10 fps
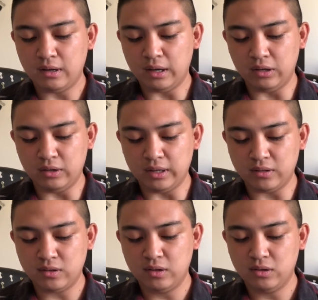and you
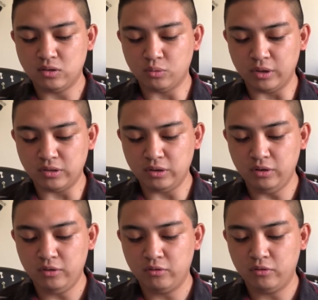get
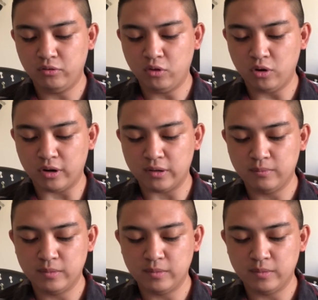24.